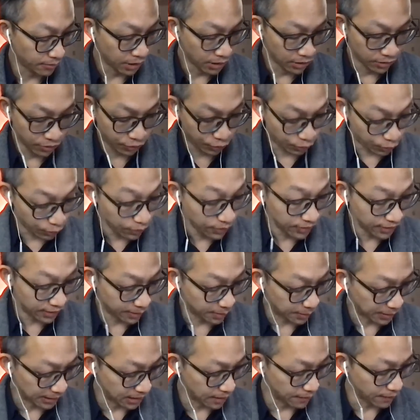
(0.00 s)
students
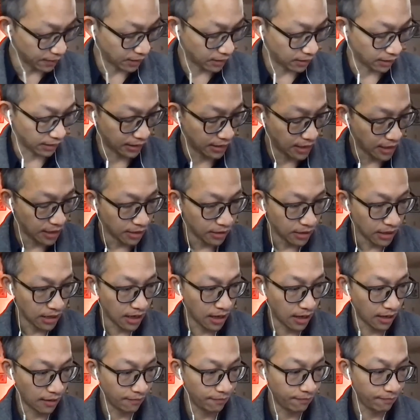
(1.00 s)
specifically
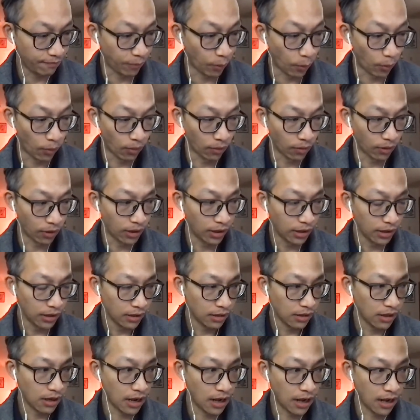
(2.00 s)
for
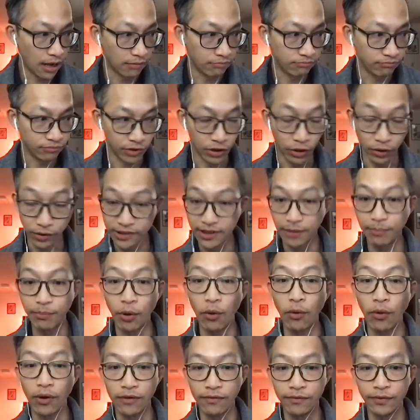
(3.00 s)
their
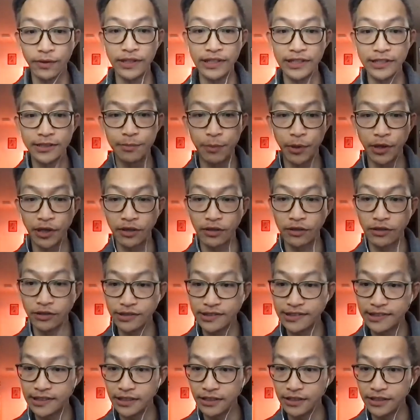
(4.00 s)
support for this particular
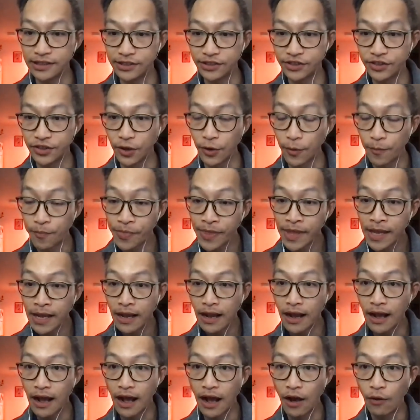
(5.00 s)
series. So
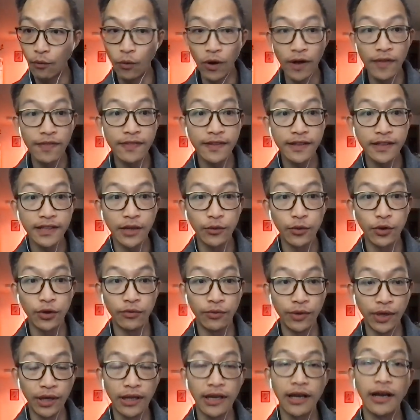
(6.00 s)
one thing that would
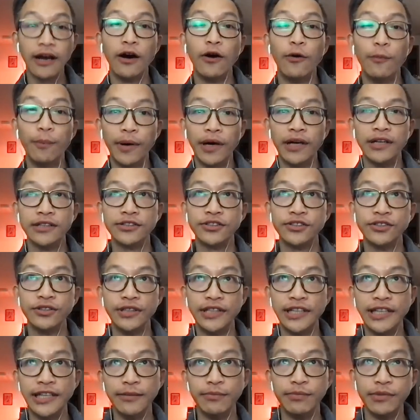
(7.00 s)
really help us to
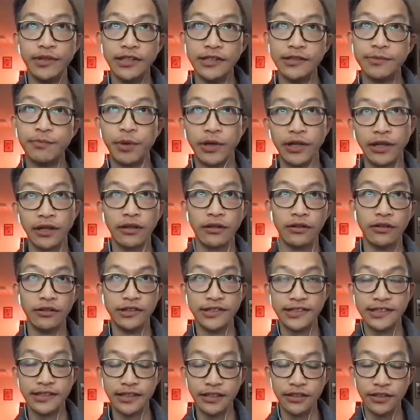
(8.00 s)
keep this particular
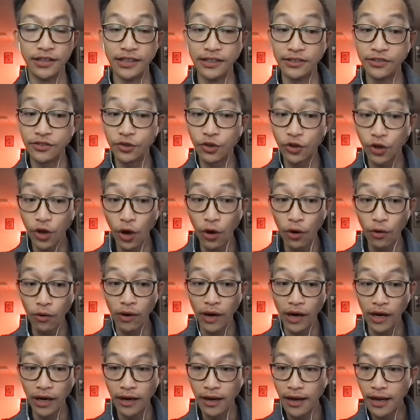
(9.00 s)
series
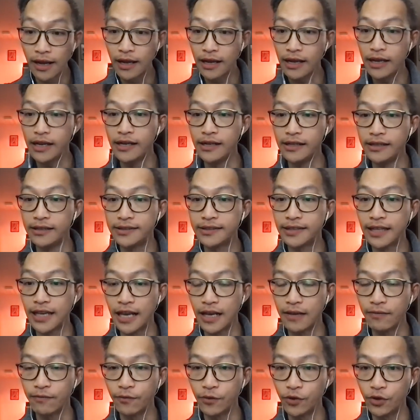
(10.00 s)
going is
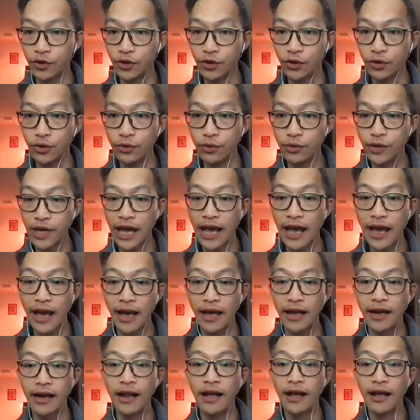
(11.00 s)
if you
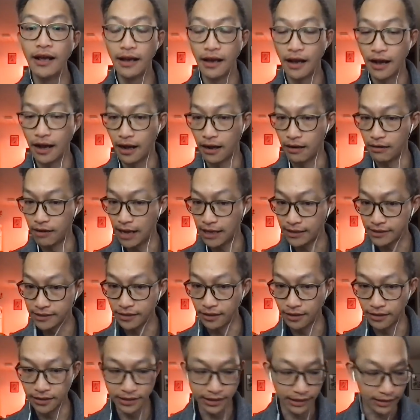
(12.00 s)
can, as an
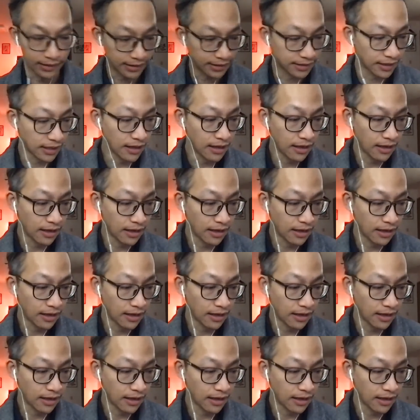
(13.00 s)
audience,